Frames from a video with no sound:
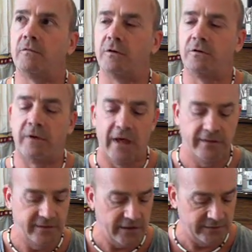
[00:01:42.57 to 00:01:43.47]
For you
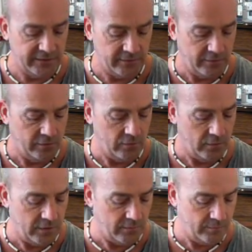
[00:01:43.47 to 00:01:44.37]
guys out there who
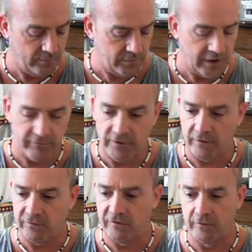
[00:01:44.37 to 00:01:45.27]
have
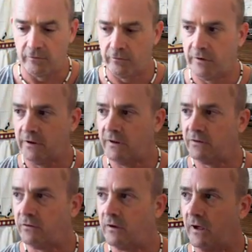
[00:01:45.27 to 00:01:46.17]
young children,
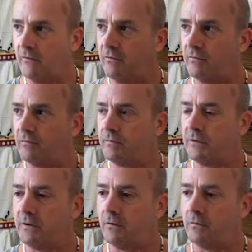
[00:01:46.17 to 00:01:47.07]
and you have,
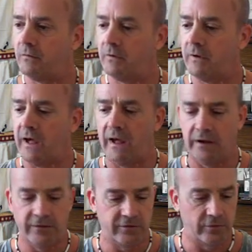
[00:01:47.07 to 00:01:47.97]

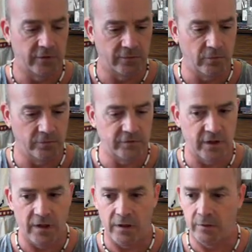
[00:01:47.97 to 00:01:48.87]
highly stressful
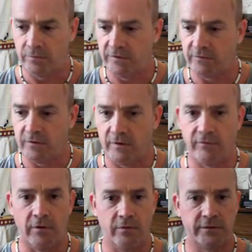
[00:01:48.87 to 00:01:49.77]
jobs, and you
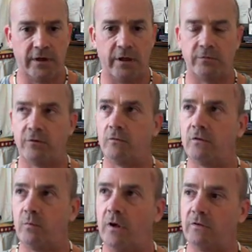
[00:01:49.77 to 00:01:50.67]
have all types of
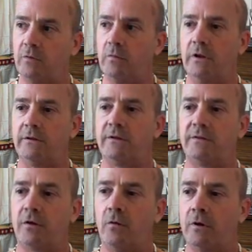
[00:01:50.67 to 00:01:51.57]

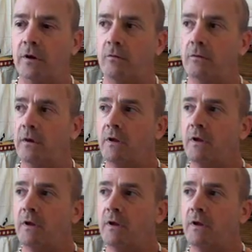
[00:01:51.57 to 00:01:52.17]
responsibilities going on,